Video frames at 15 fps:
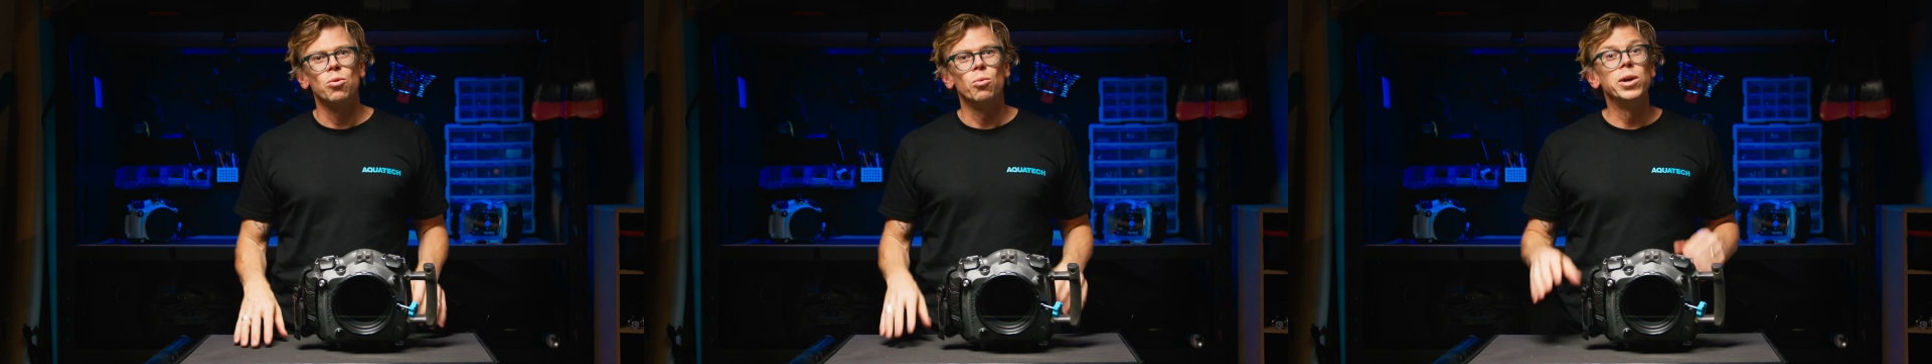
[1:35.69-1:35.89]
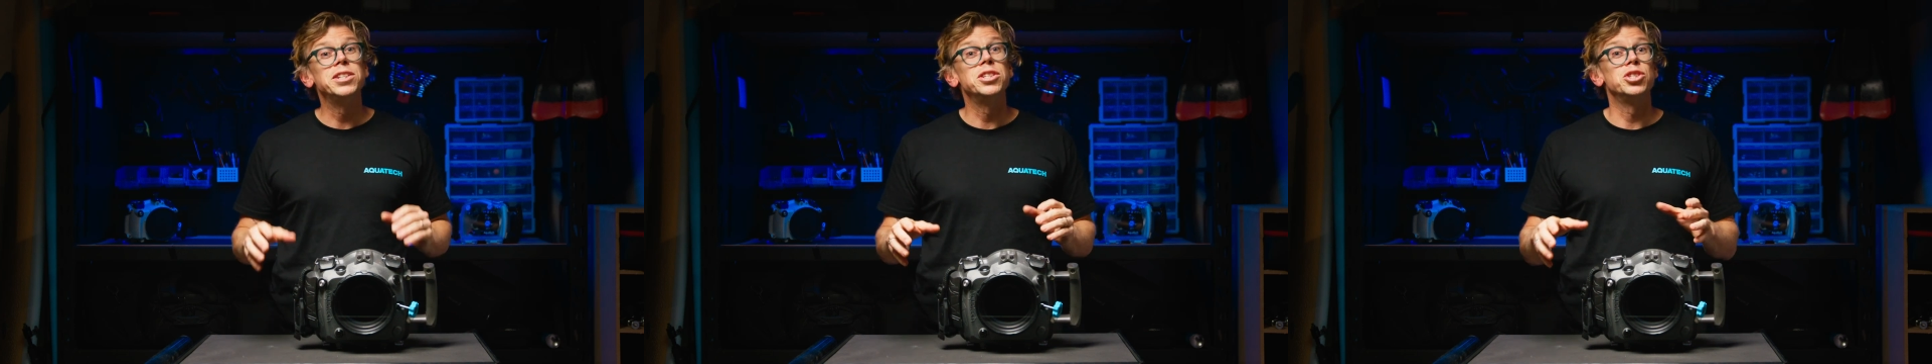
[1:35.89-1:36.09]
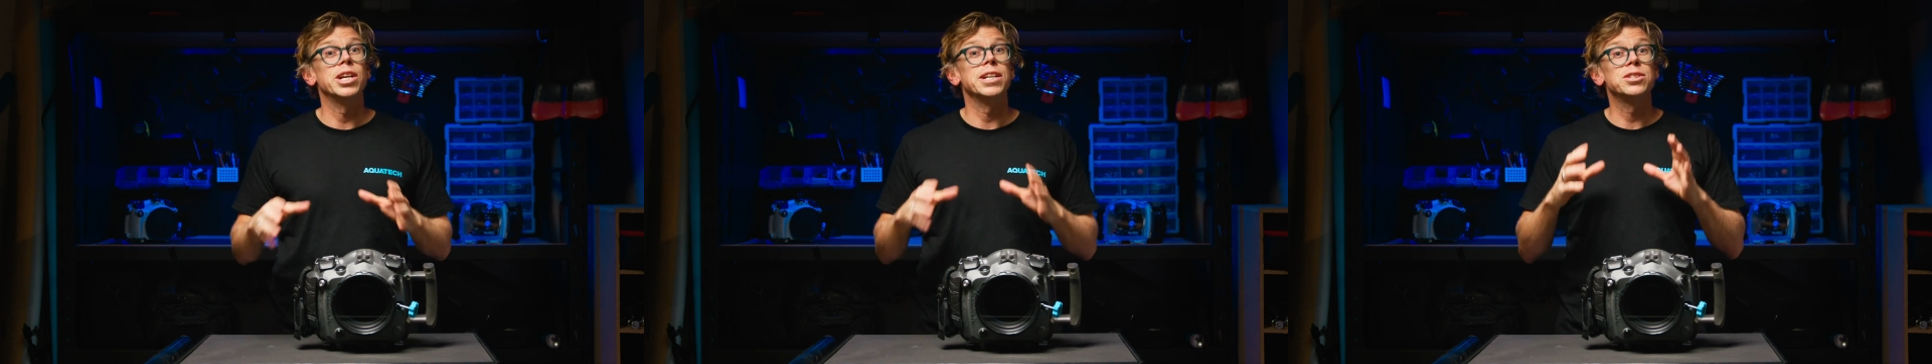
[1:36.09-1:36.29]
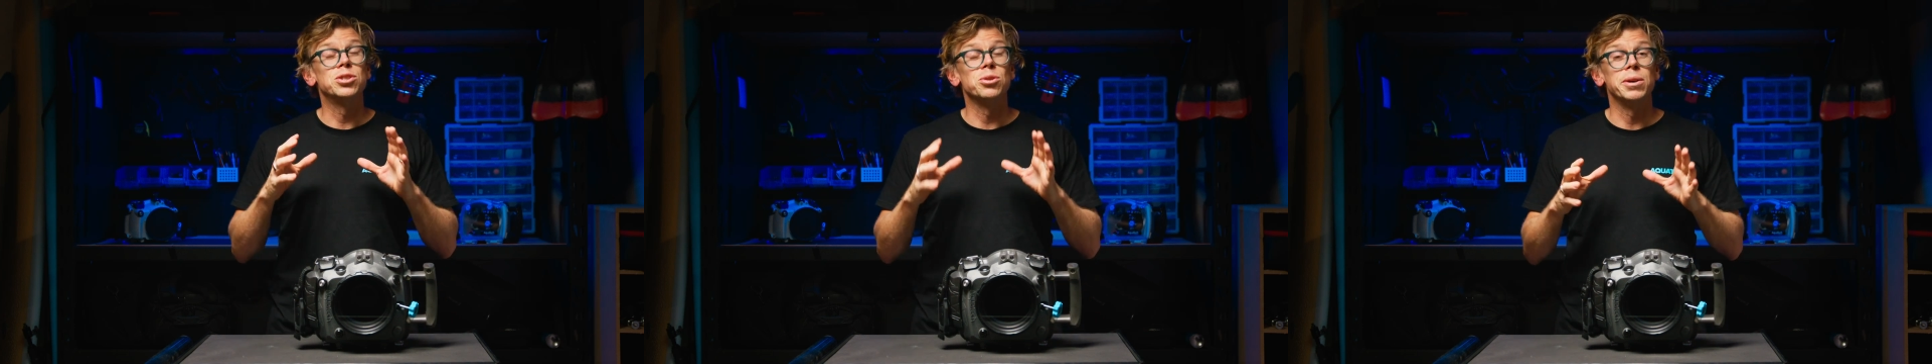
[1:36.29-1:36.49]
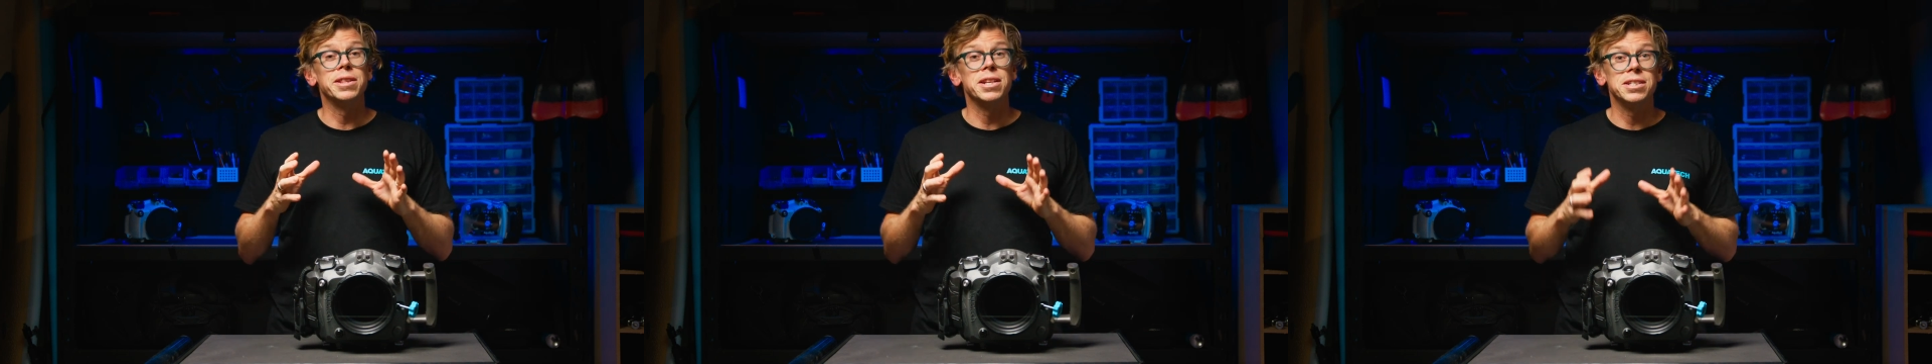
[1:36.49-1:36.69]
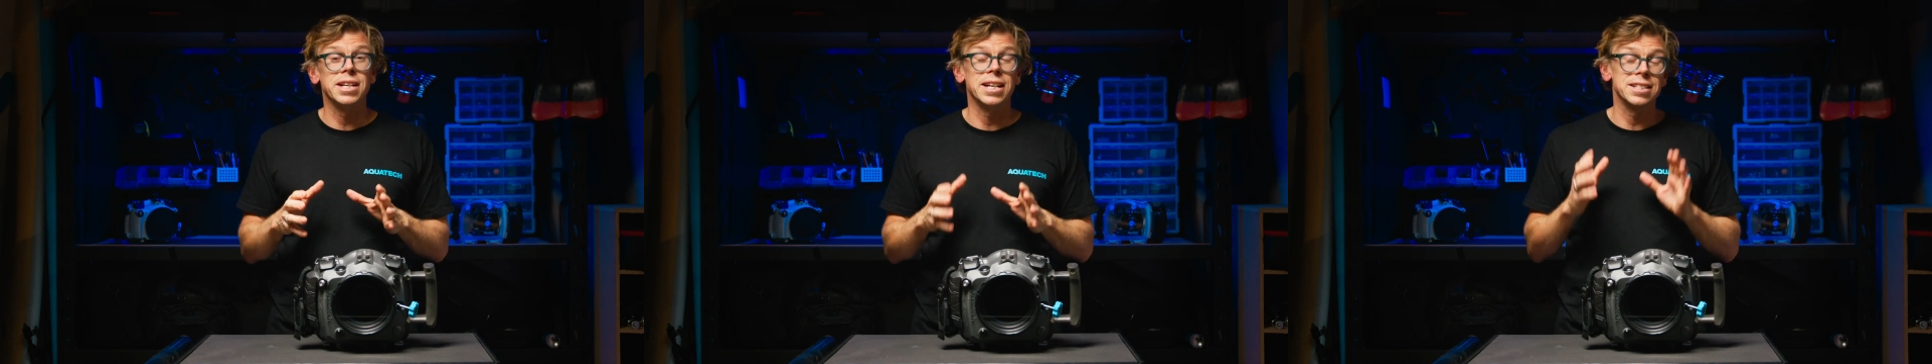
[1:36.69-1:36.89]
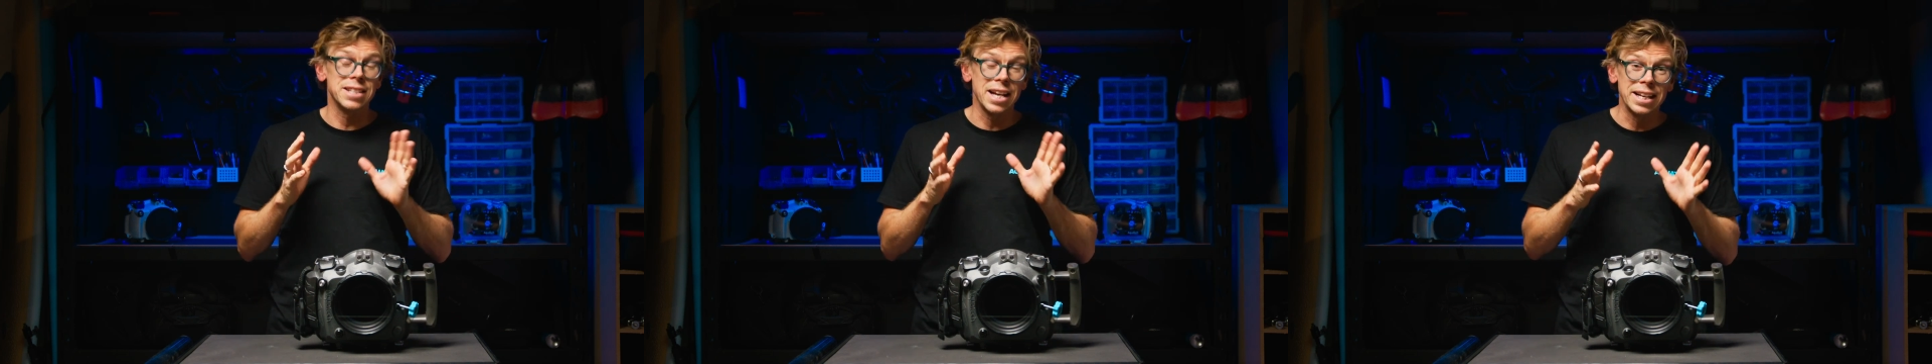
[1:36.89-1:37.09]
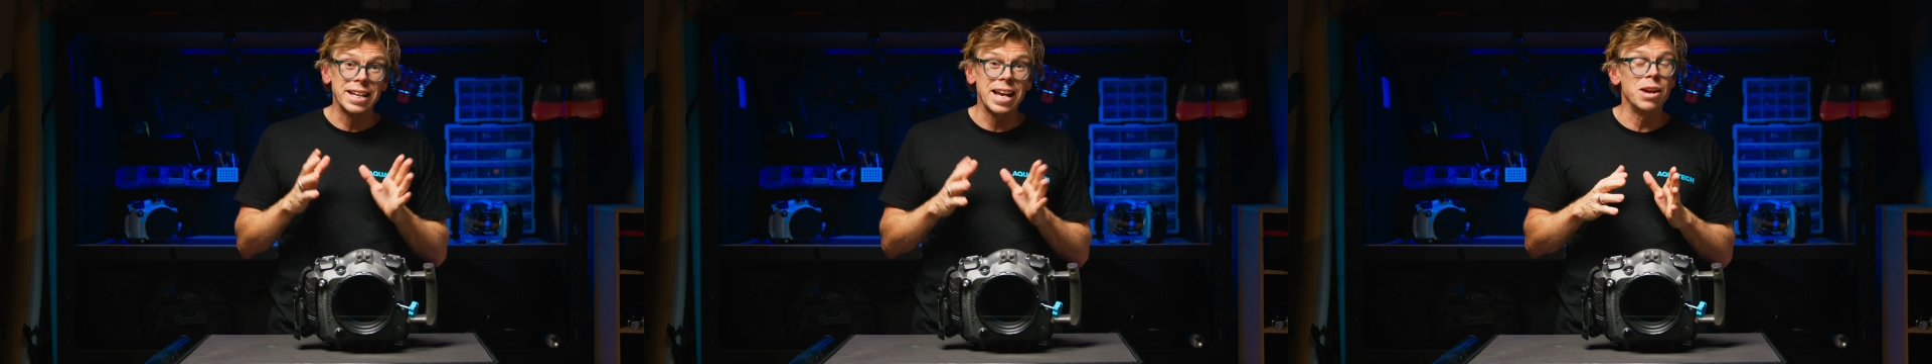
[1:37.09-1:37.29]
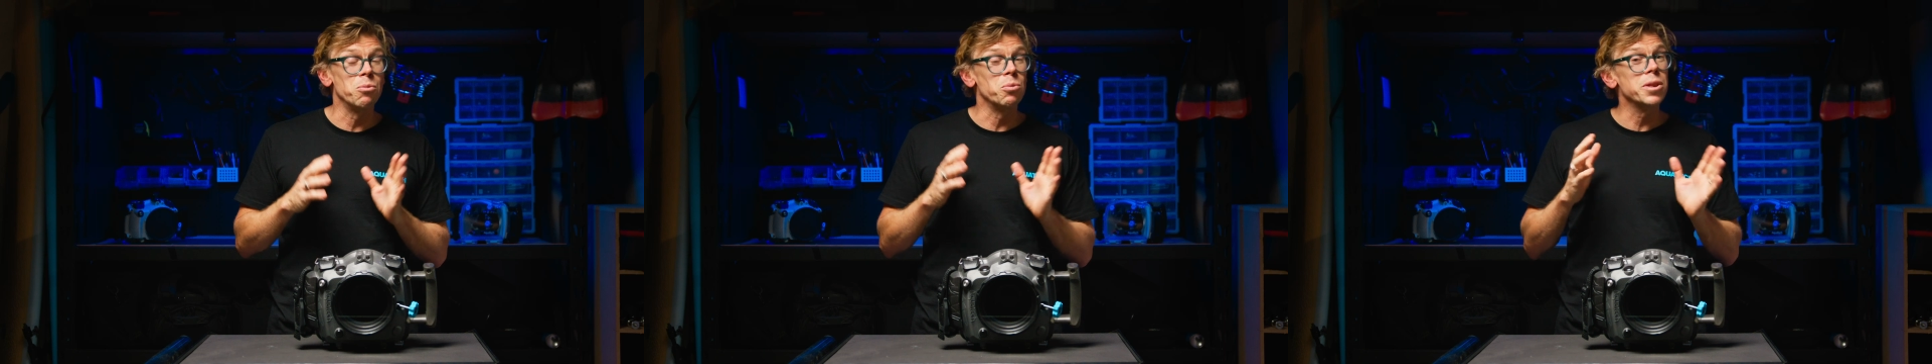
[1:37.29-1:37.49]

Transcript: We suggest doing the test again